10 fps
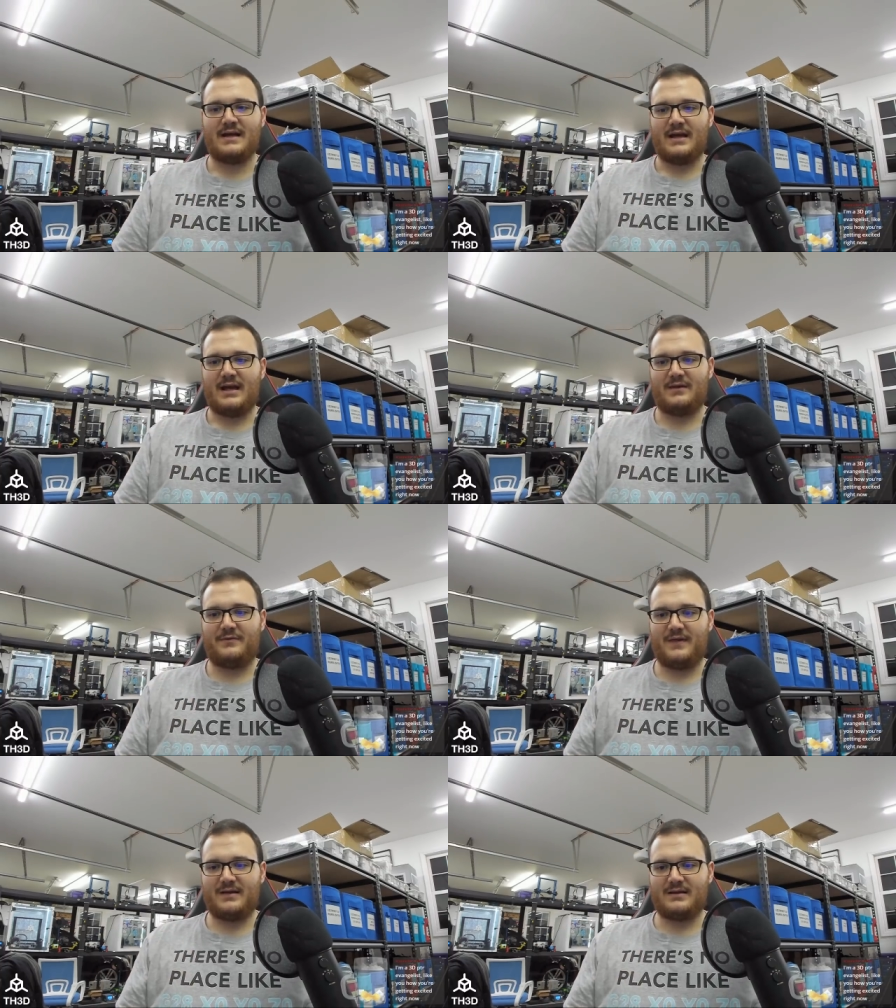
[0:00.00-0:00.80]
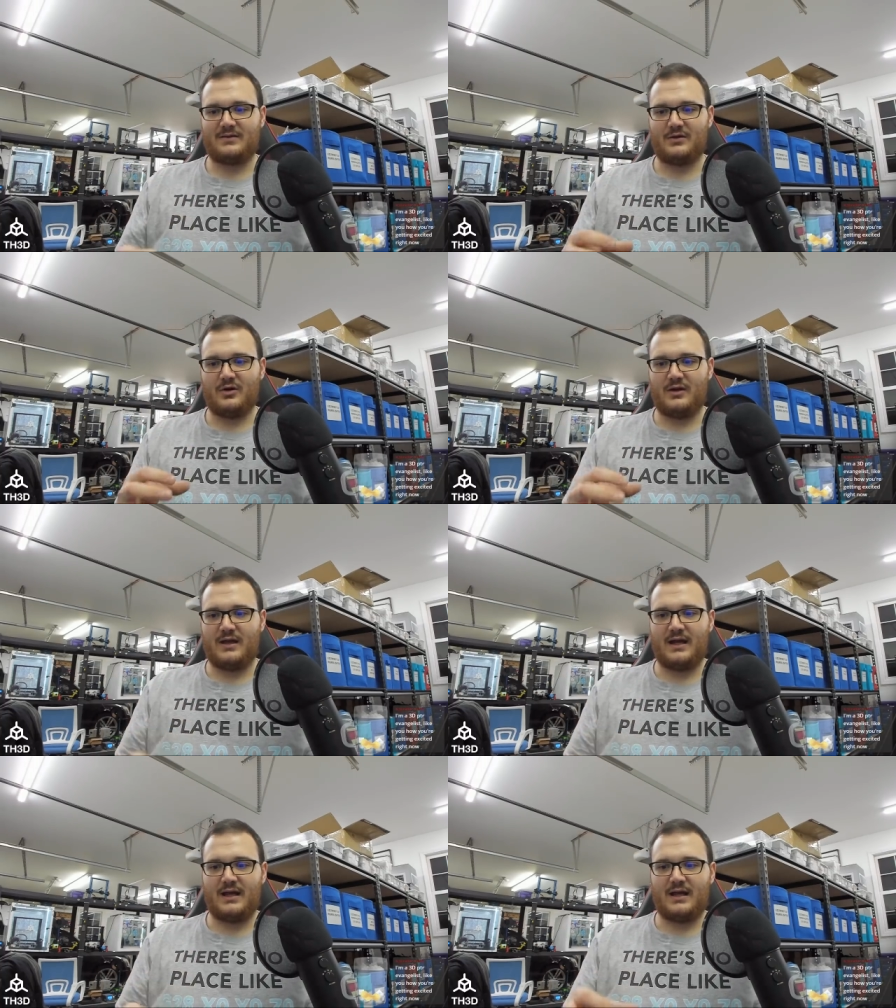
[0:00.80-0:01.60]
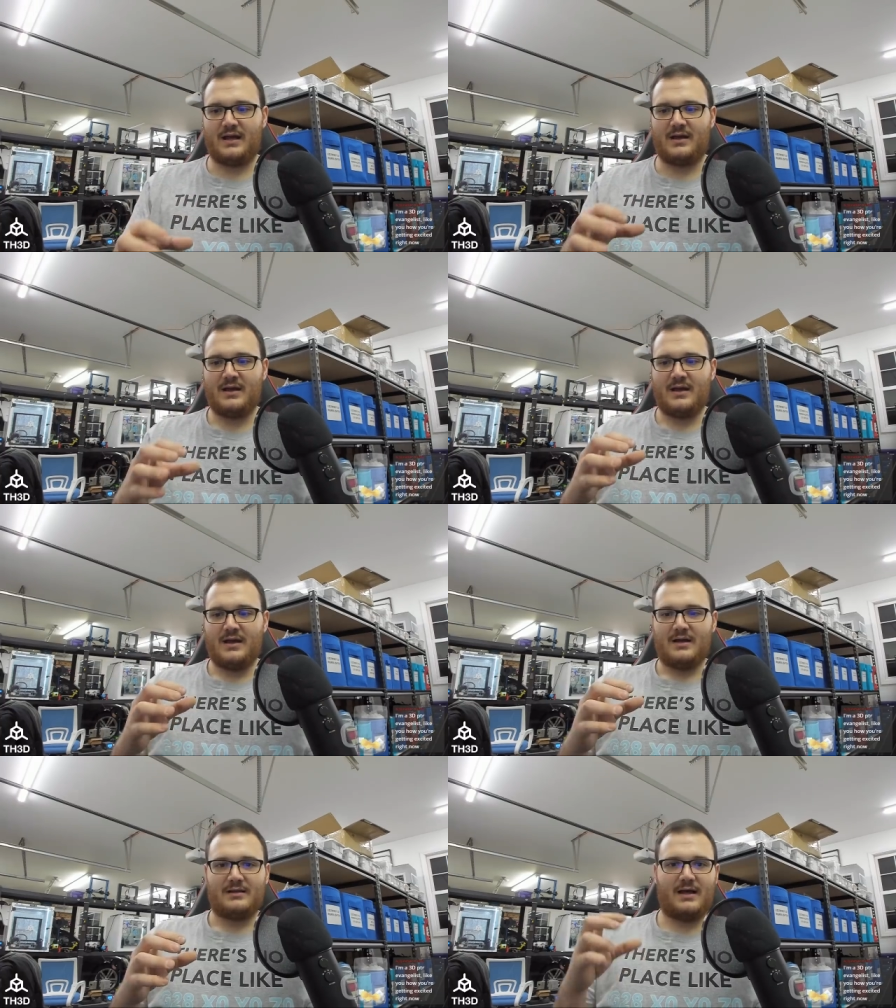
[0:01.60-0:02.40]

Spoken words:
And the fact that they're getting so